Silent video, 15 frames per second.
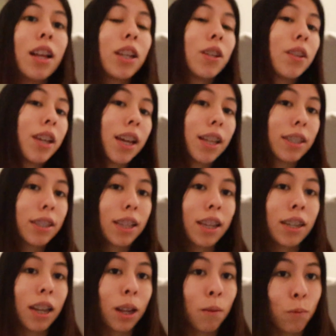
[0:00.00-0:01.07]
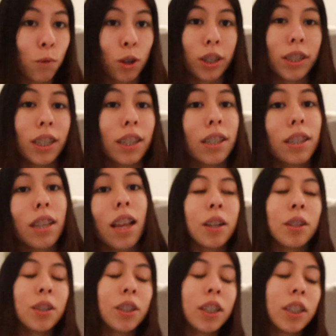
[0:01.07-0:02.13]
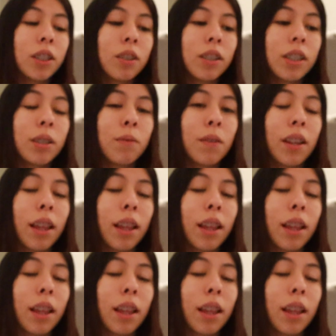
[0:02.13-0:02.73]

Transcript: You can't send invoices. I usually do this for